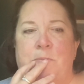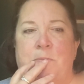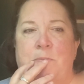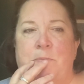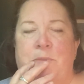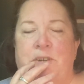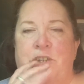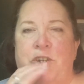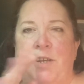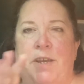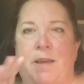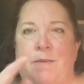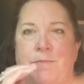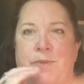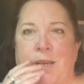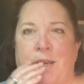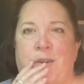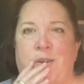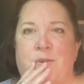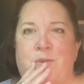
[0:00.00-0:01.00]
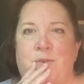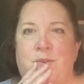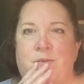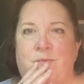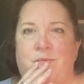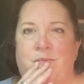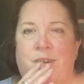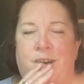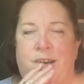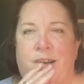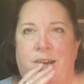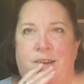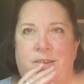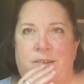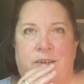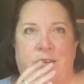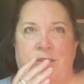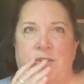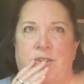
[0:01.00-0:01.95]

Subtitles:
But she comes and goes very often.